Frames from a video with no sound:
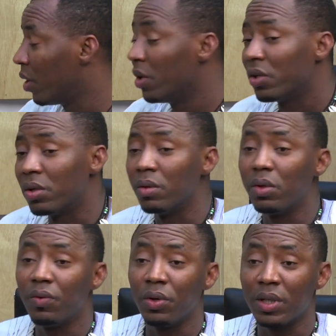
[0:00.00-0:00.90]
So,
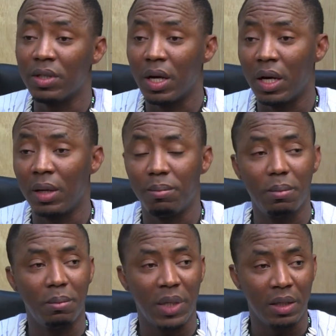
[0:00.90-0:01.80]
viewers,
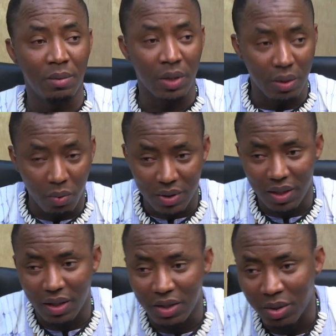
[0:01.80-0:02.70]
my name once
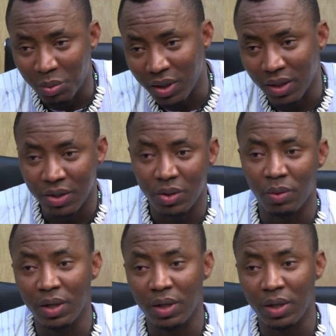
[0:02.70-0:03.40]
again is Omoyele Shure,